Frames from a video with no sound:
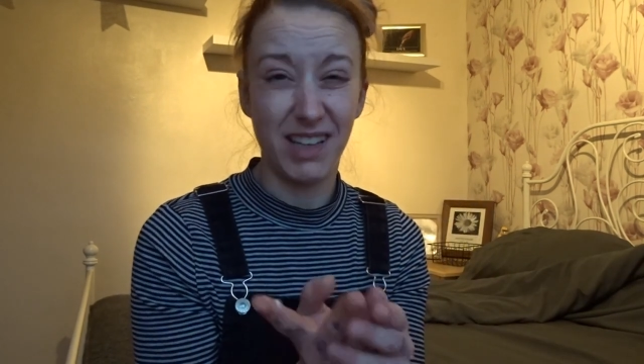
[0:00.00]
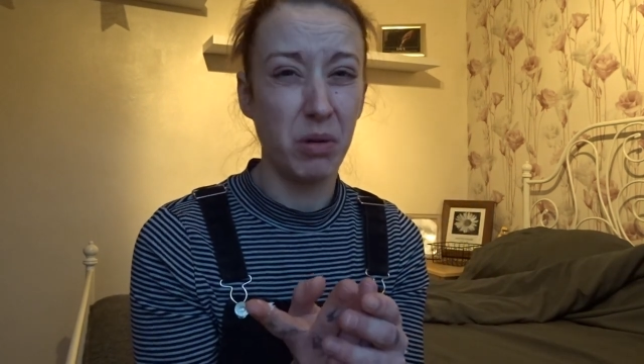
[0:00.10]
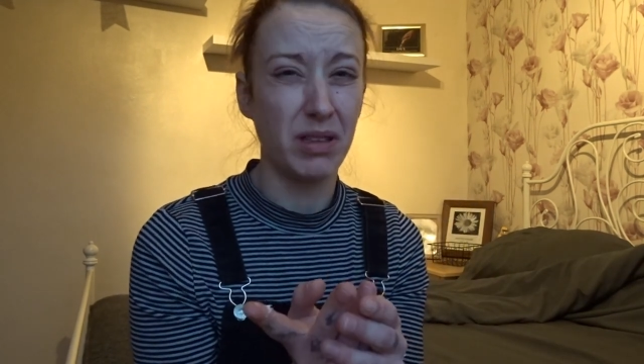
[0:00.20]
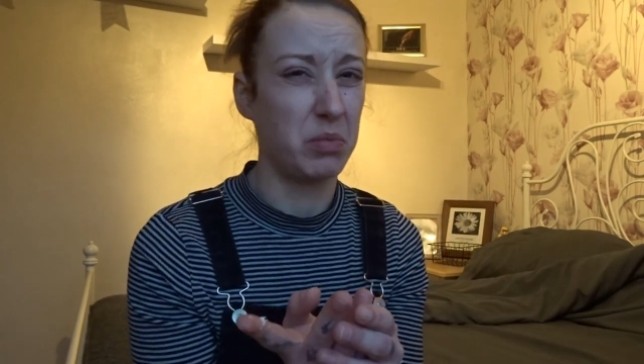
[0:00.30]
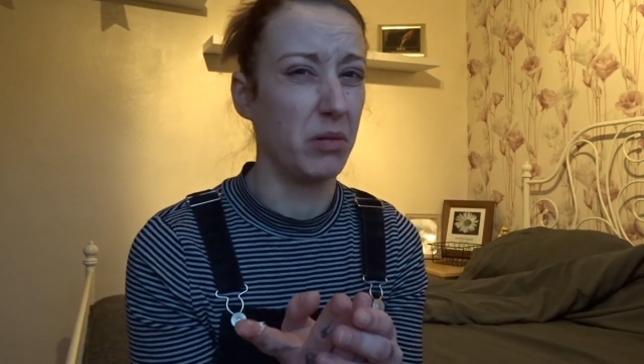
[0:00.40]

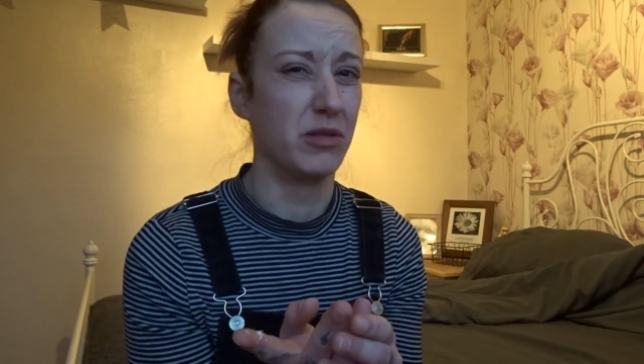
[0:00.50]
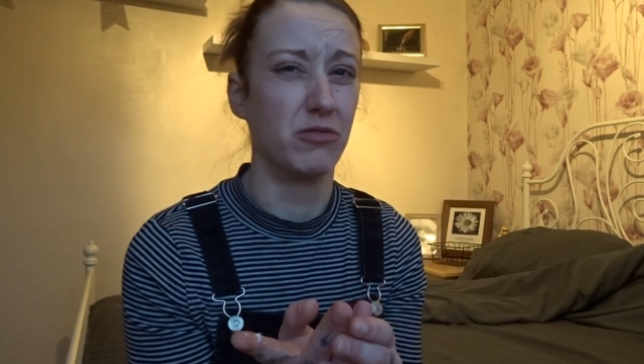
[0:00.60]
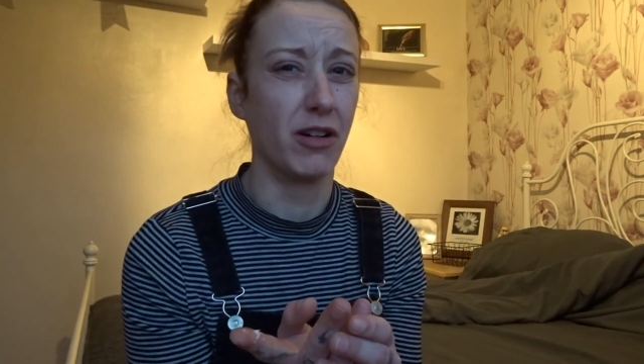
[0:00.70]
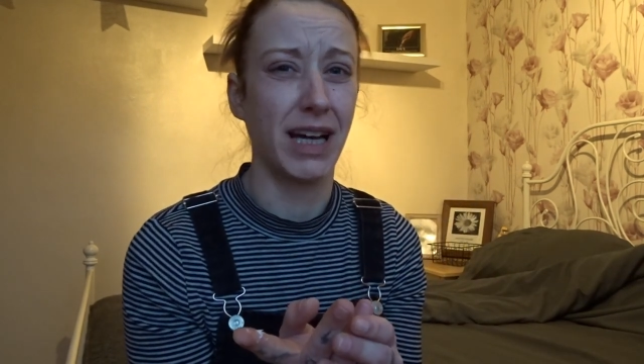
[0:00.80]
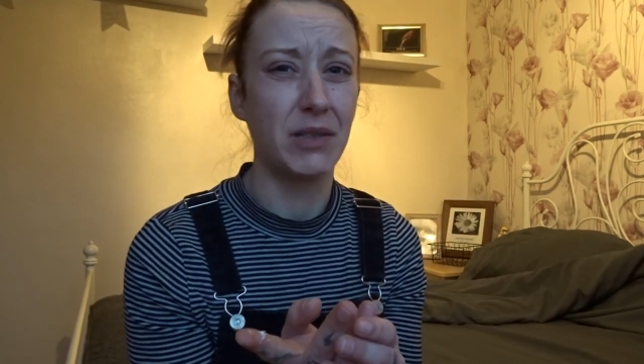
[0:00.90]
That's probably the
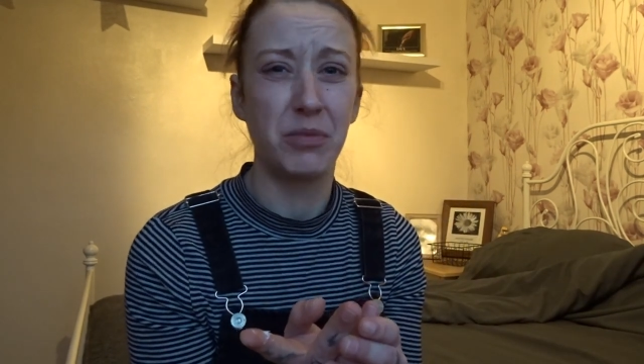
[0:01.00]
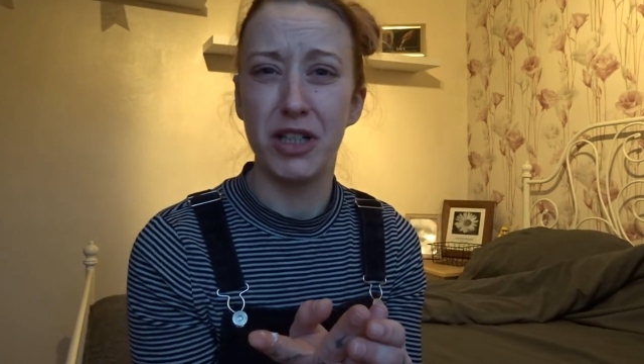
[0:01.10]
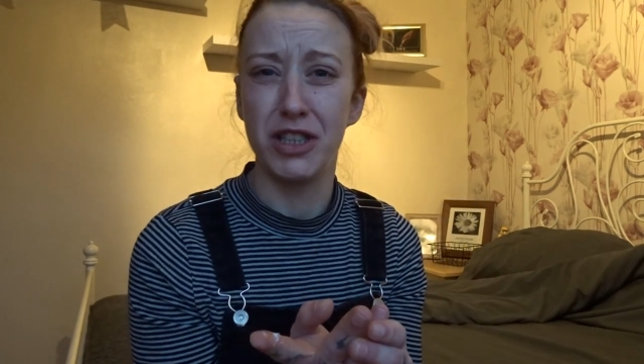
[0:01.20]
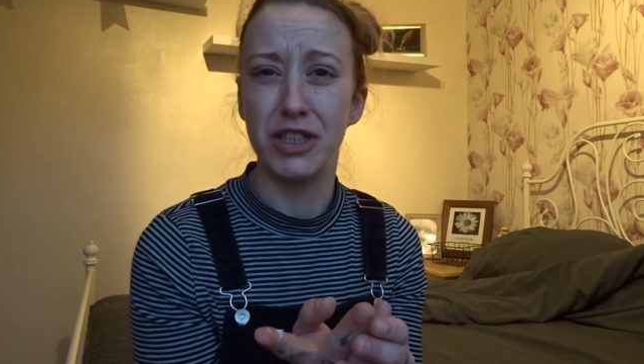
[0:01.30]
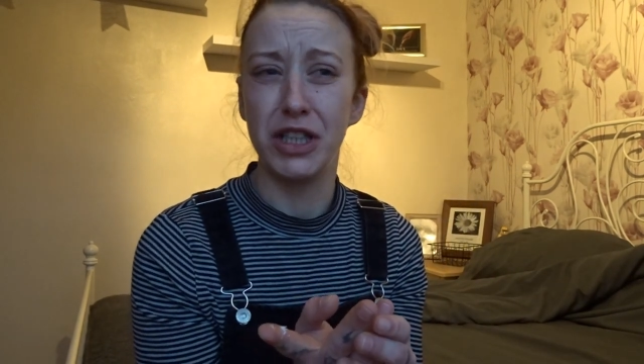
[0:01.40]
wrong
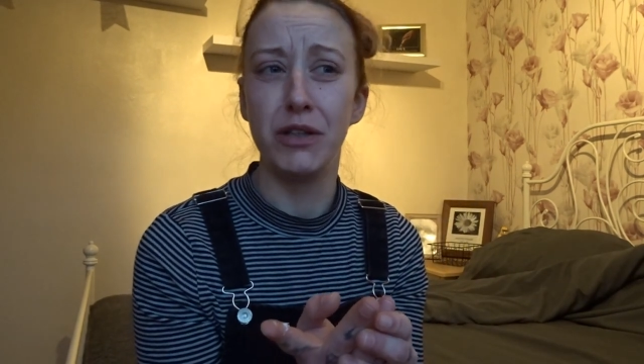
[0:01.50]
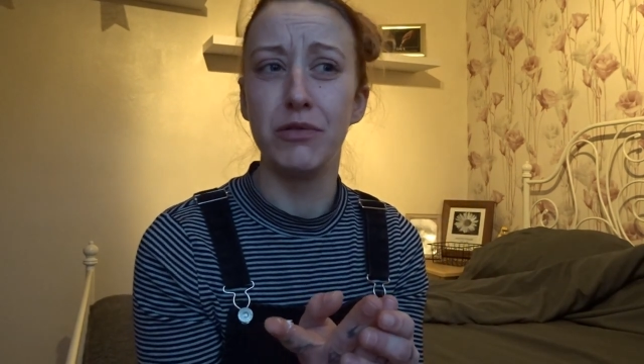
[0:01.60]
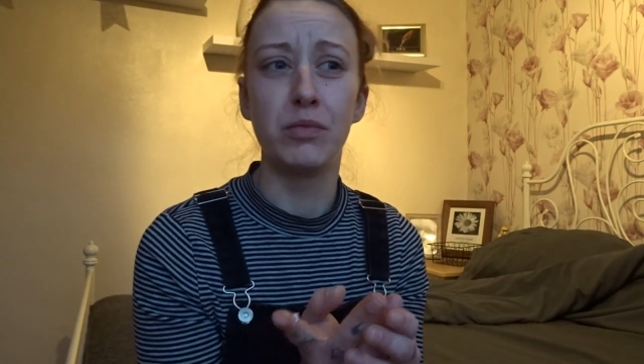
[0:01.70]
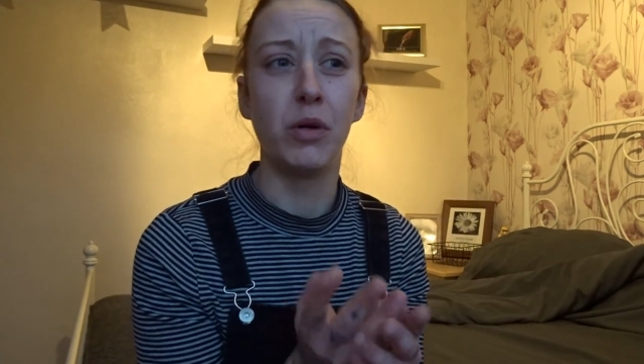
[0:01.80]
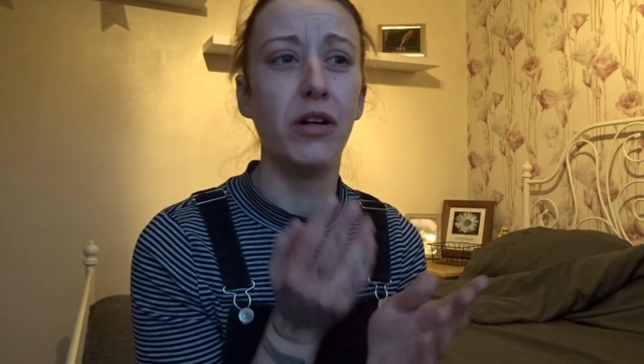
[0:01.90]
expression to use,
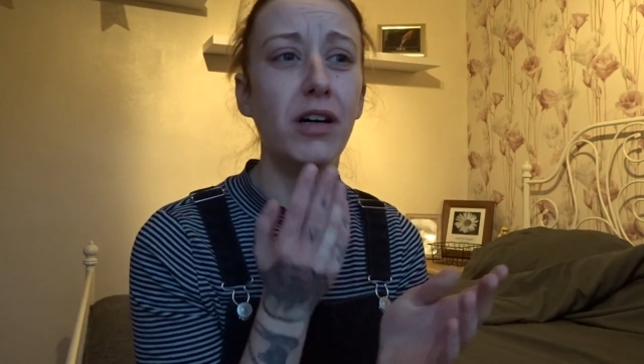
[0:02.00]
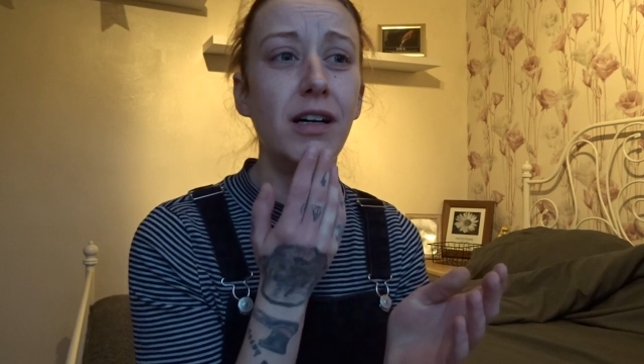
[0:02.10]
but